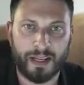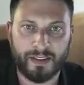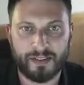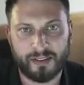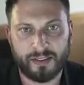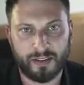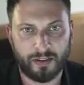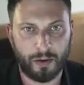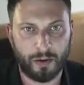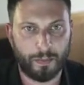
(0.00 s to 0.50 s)

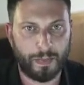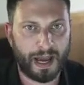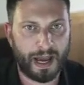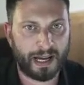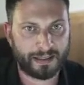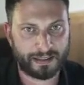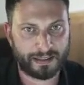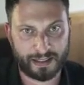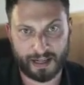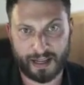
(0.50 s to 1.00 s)
in the back
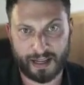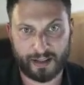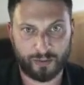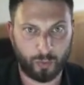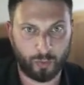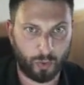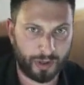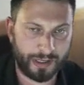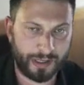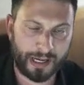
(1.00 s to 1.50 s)
that has
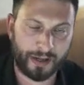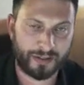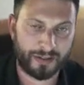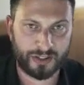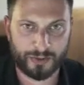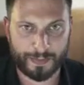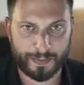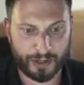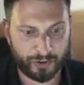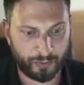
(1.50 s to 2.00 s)
one downstairs
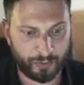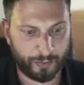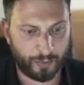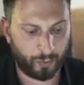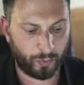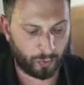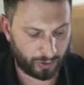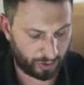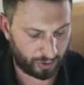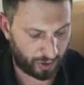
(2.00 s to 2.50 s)
bedroom and
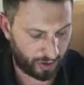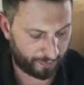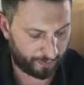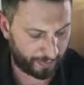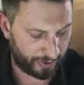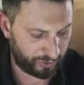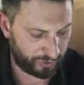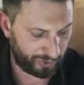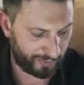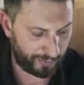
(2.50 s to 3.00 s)
one loft
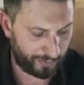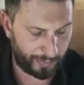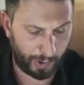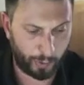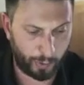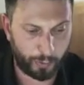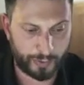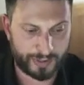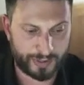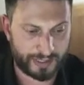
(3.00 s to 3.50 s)
bedroom,
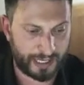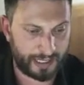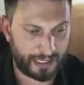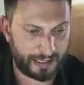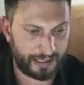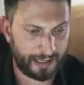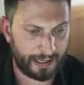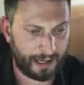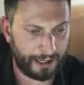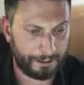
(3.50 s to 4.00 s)
both with standing
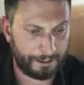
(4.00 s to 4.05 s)
height.